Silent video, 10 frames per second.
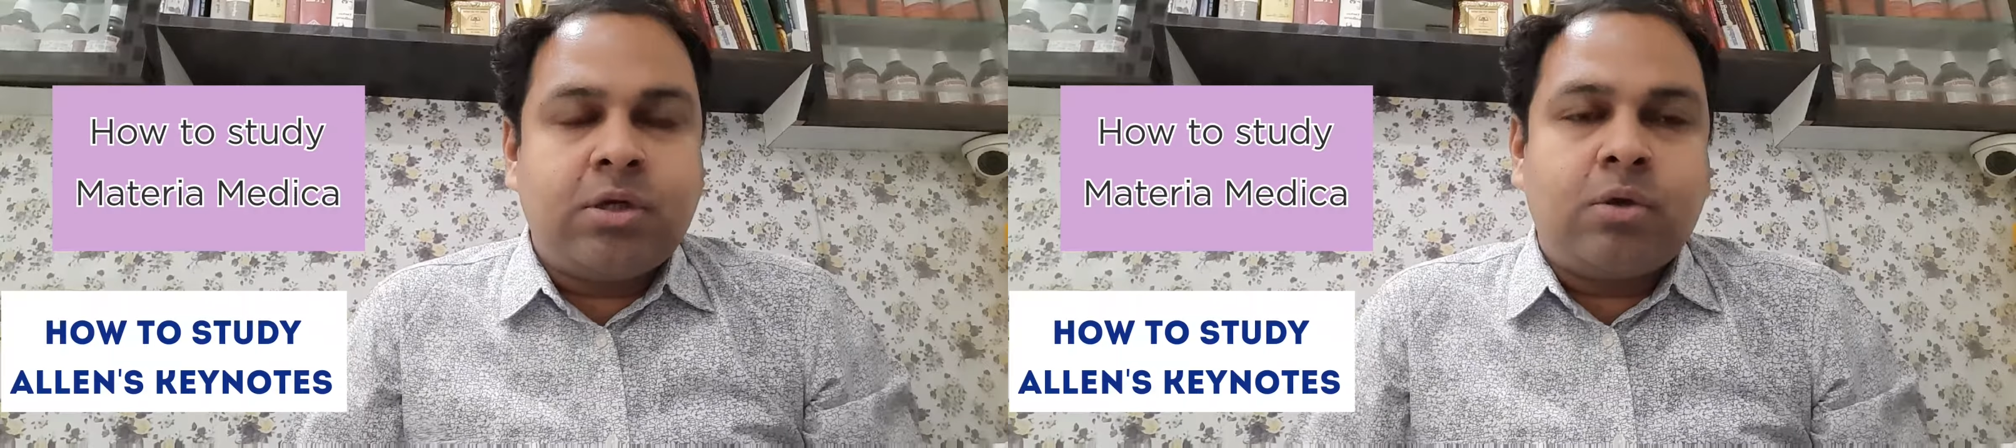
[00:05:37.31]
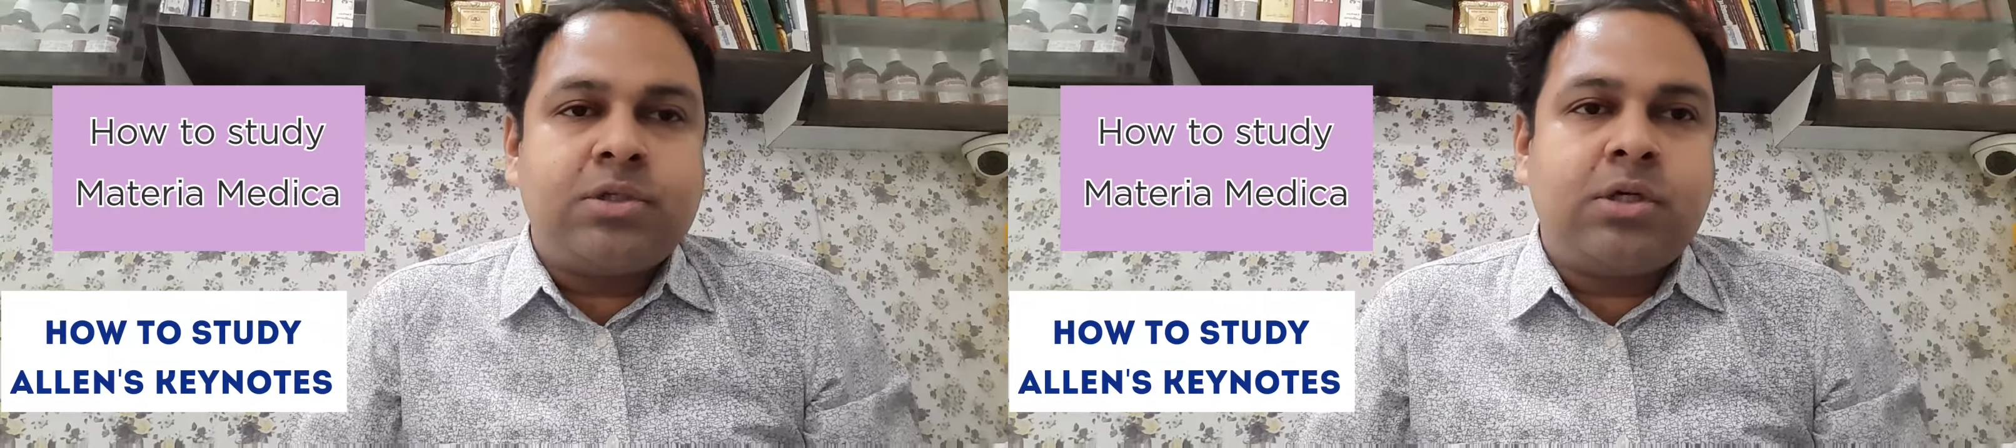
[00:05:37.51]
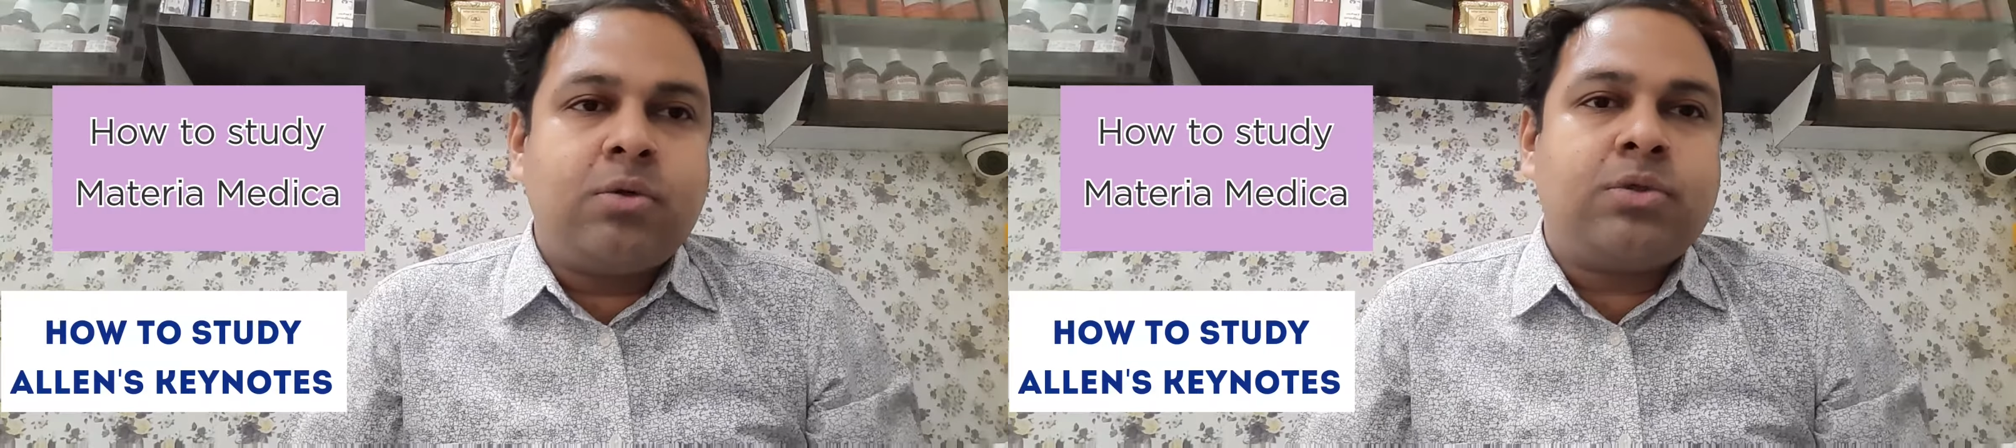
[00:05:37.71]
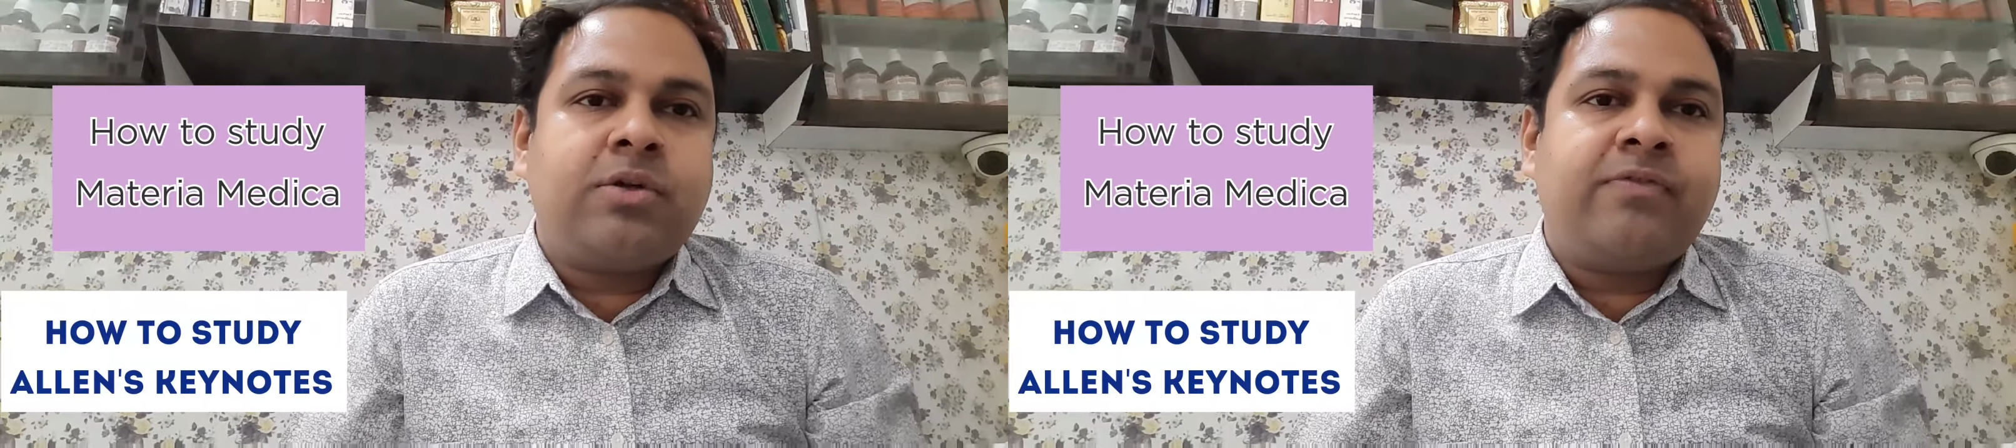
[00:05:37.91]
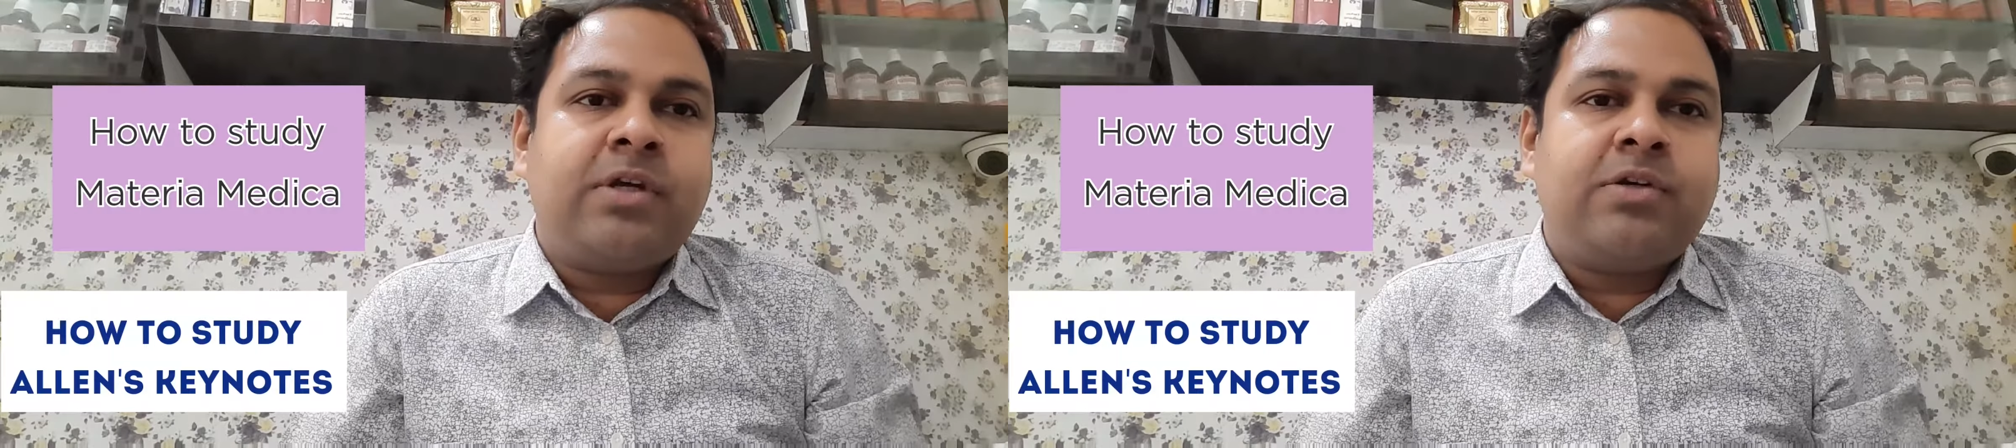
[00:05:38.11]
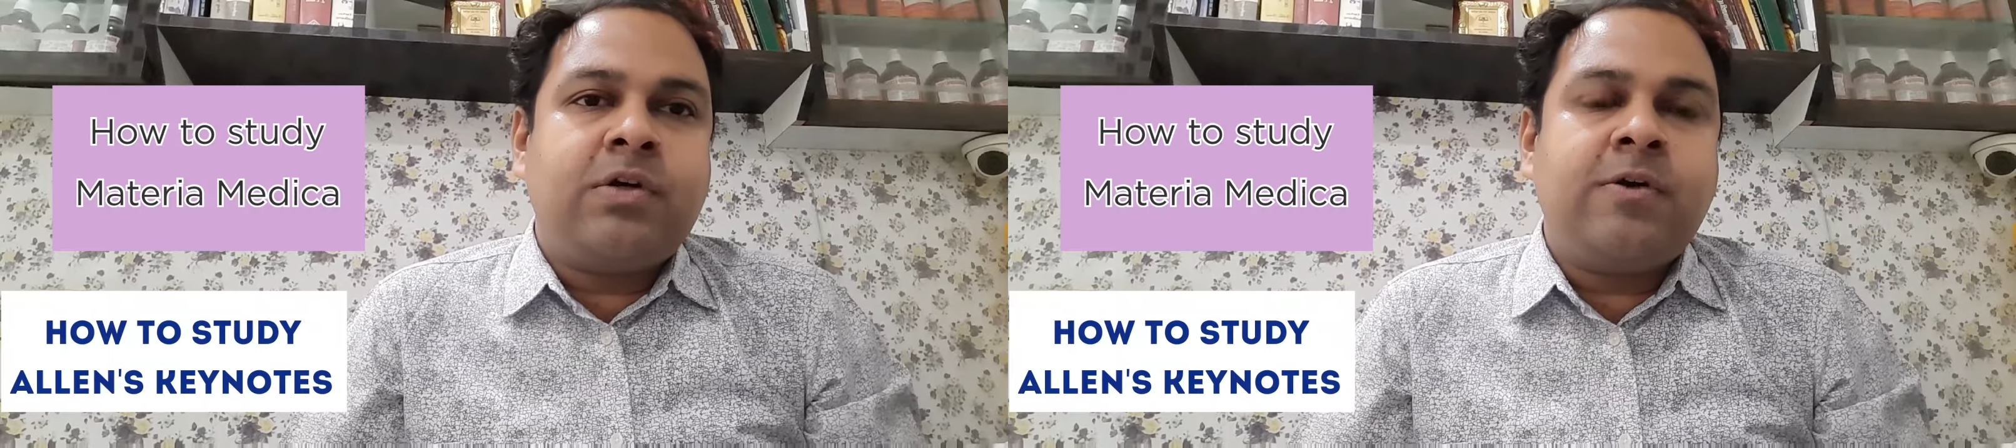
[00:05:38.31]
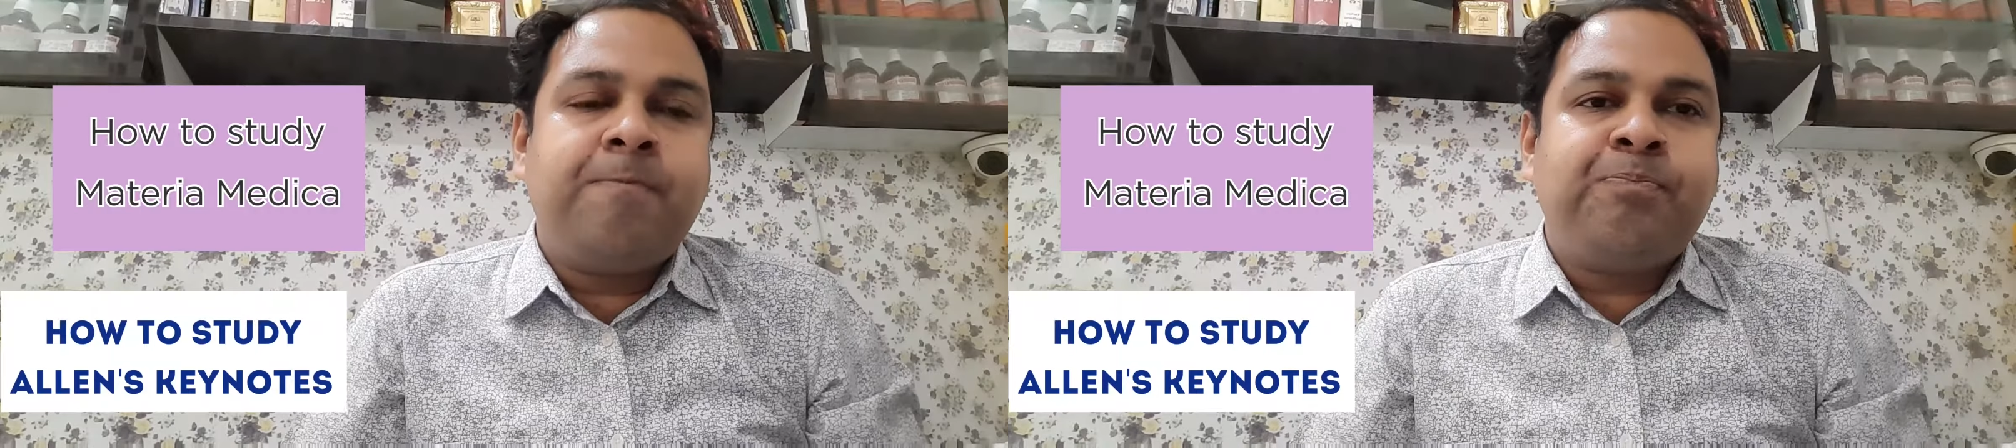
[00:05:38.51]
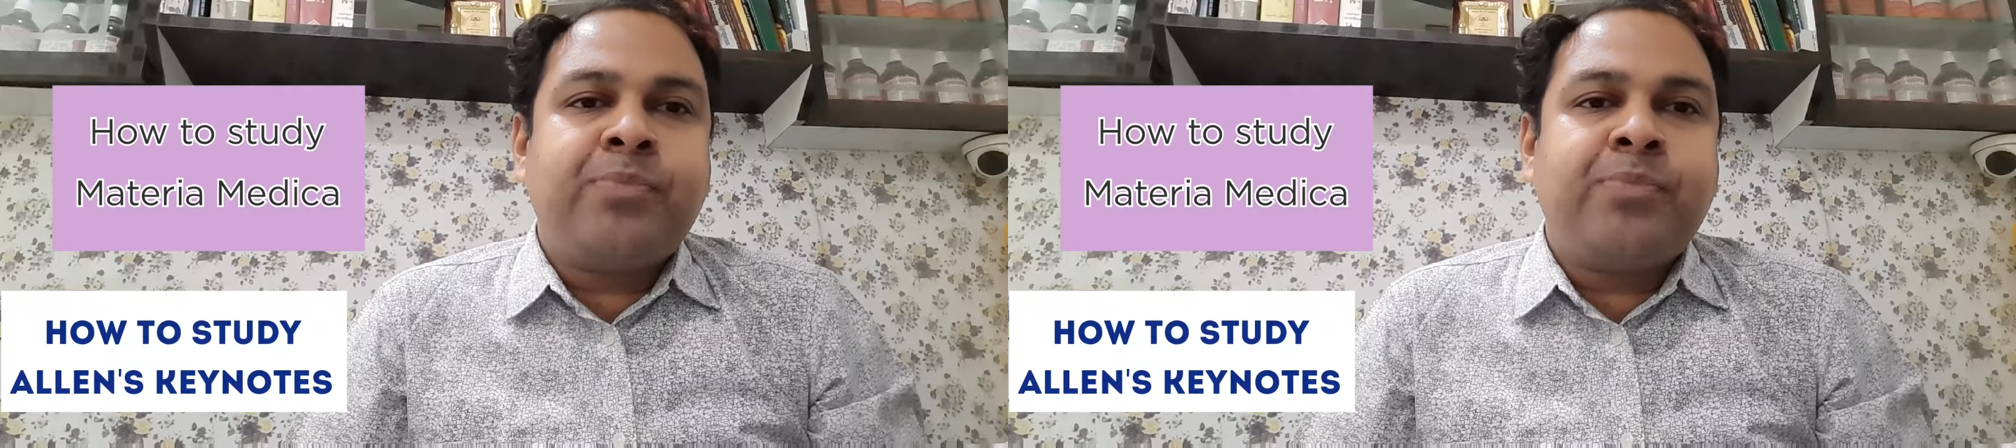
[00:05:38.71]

the constitution of that drug.